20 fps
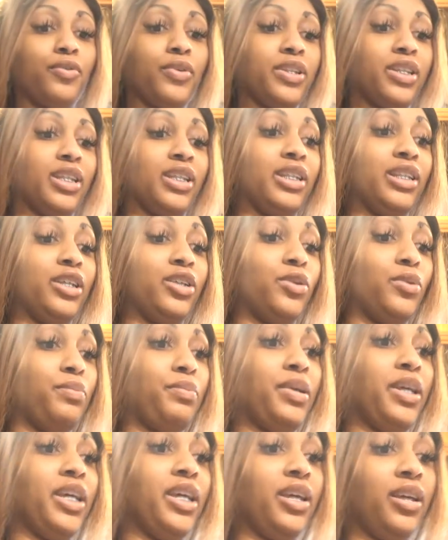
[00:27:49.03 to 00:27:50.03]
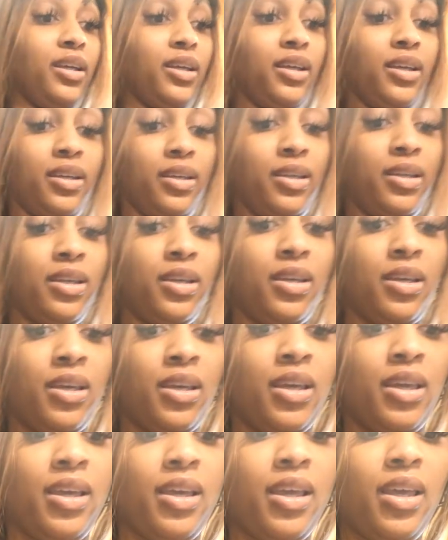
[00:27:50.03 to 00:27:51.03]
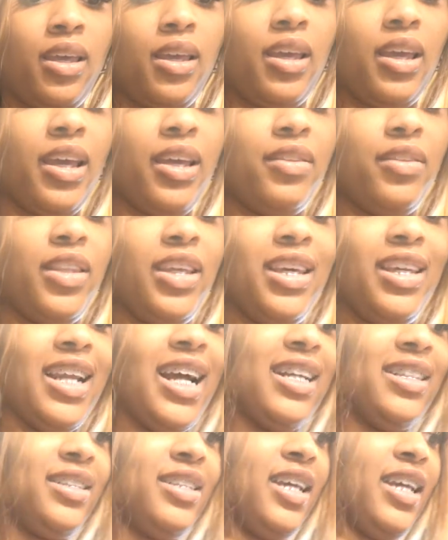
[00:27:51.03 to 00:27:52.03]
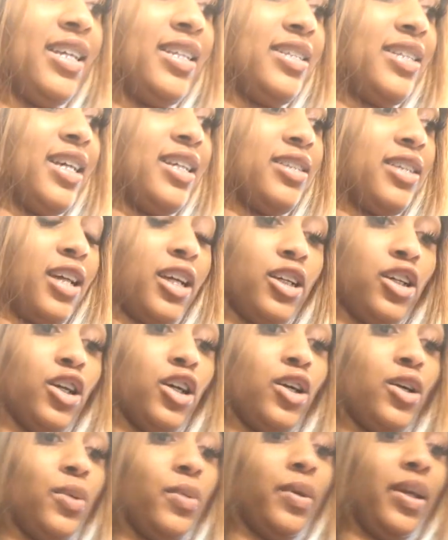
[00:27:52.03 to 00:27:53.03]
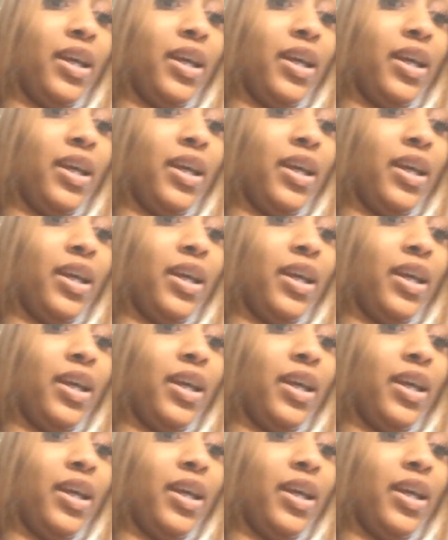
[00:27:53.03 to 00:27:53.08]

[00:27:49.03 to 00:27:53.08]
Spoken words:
with a little bit, and then I taste as I go.